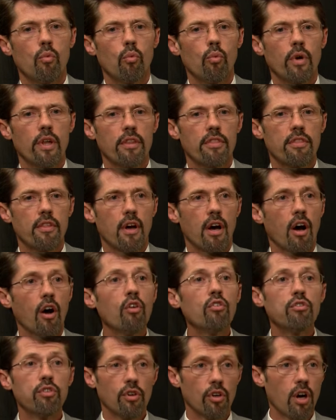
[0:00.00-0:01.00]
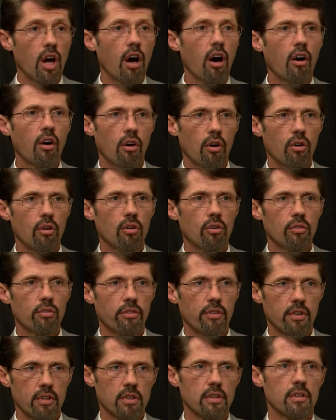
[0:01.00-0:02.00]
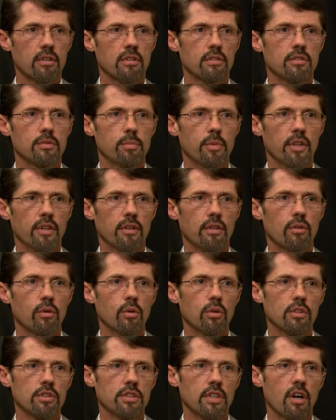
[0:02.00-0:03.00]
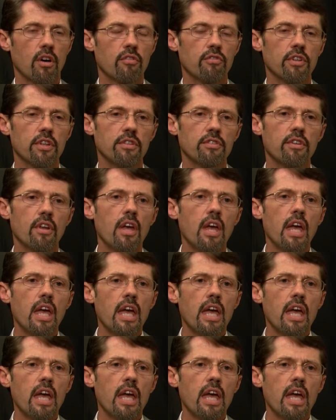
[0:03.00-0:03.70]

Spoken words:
with overall the Clerk of Superior Court's office